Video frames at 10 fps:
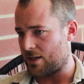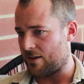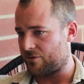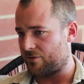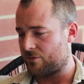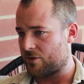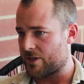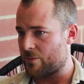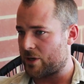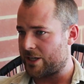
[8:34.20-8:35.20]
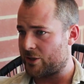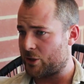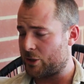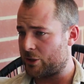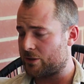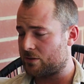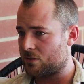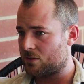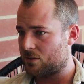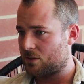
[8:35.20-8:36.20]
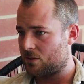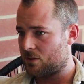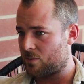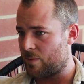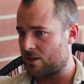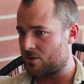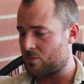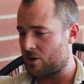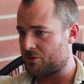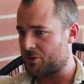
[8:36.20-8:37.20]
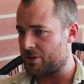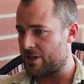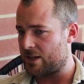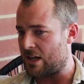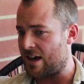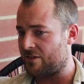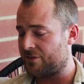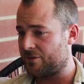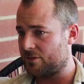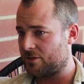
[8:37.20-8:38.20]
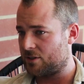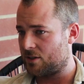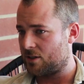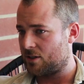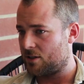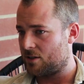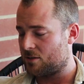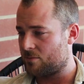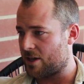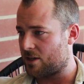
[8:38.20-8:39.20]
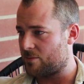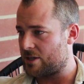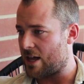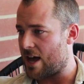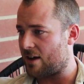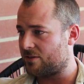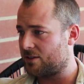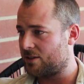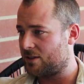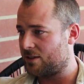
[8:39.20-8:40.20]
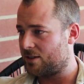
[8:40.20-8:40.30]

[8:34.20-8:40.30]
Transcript: tough for somebody who spends most of their life making me laugh.